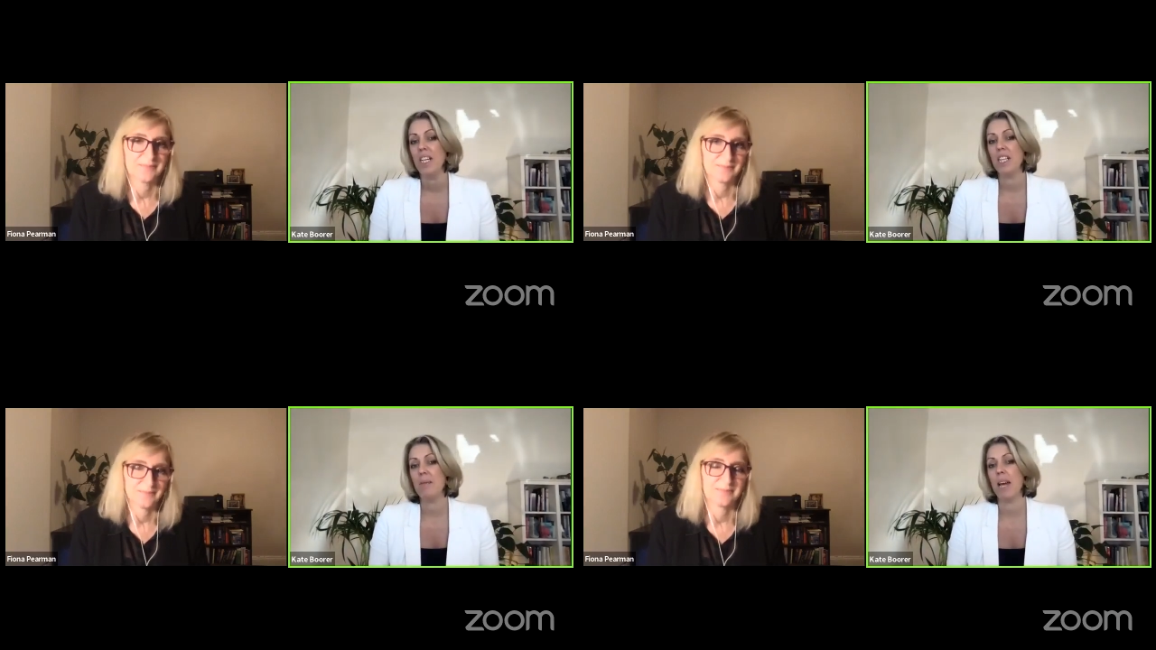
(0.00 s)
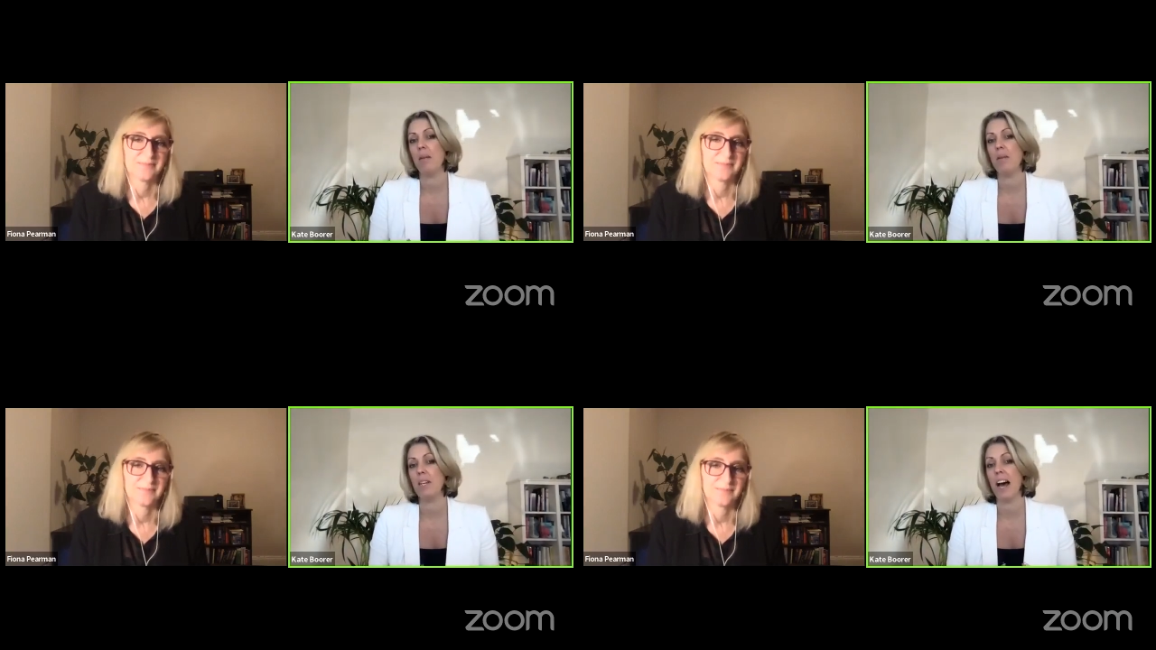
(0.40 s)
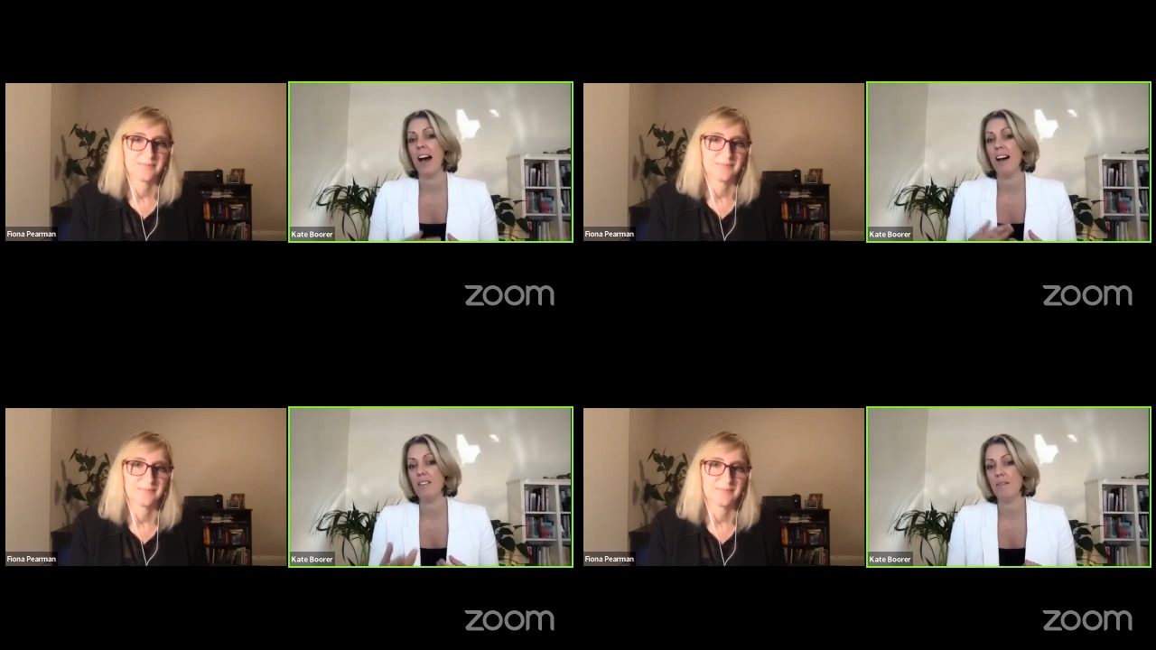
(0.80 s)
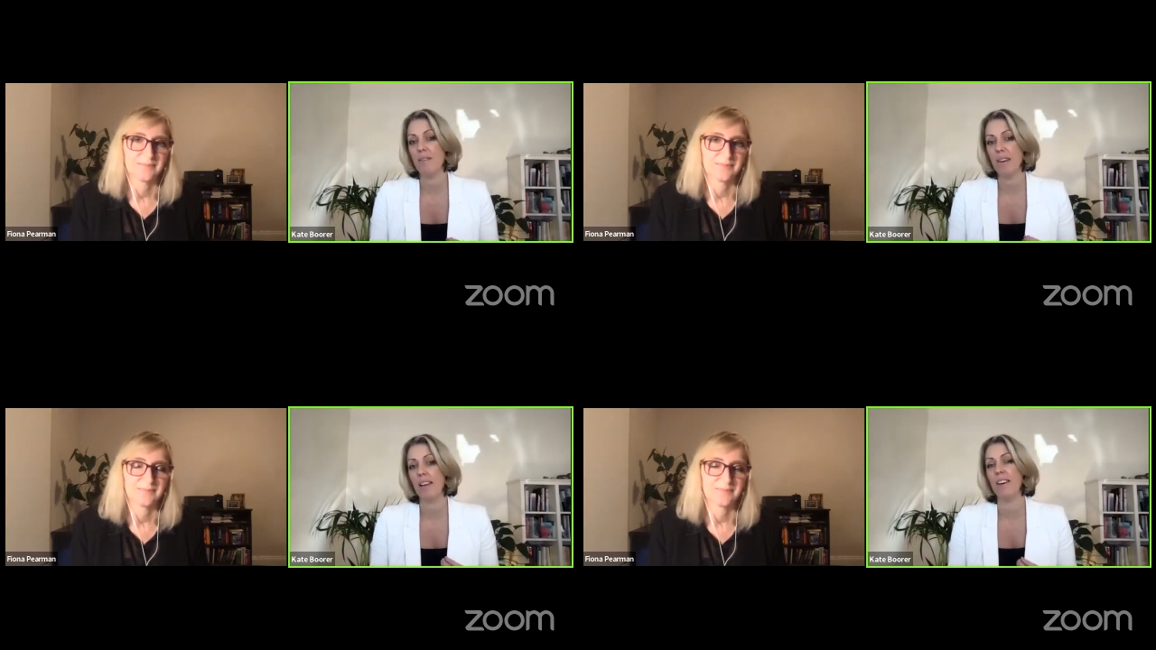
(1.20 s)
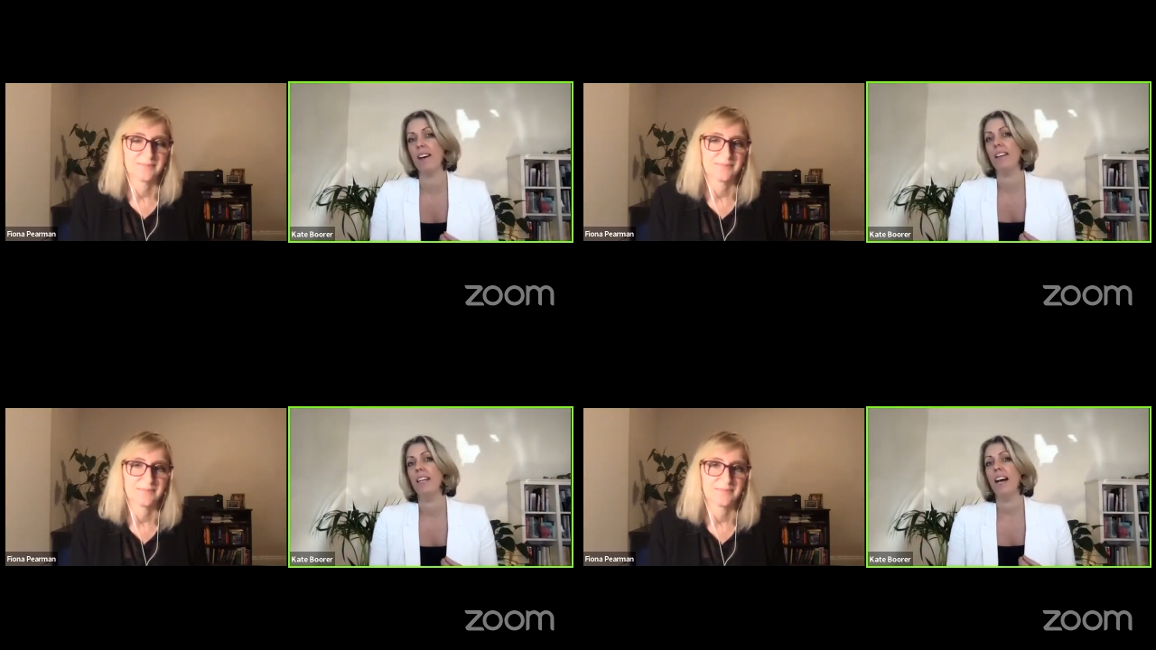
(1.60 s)
Speaker 1: to be able to ask for a
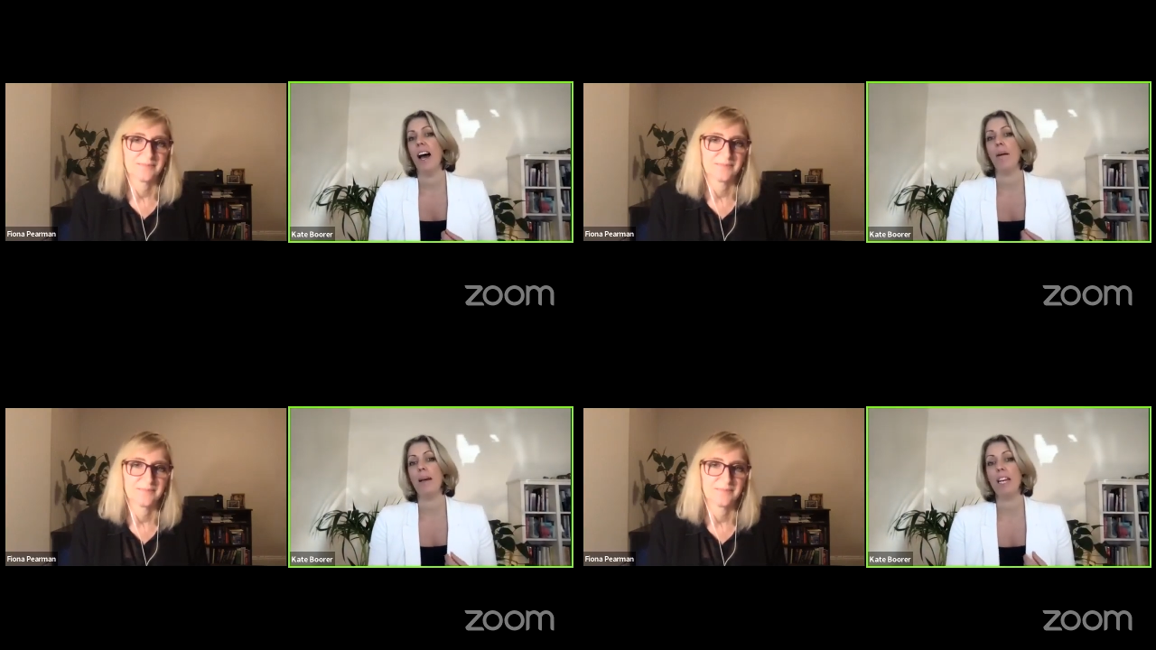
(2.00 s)
favor, um,